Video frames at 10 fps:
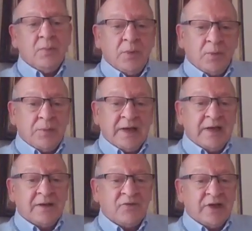but my
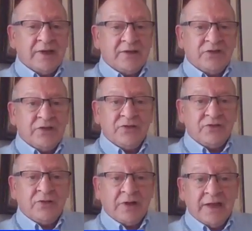advice is
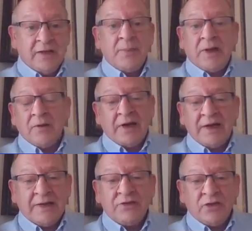to learn about
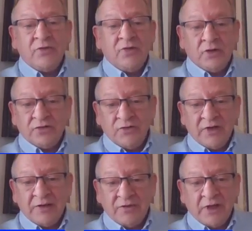ISO
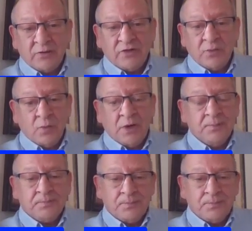45001.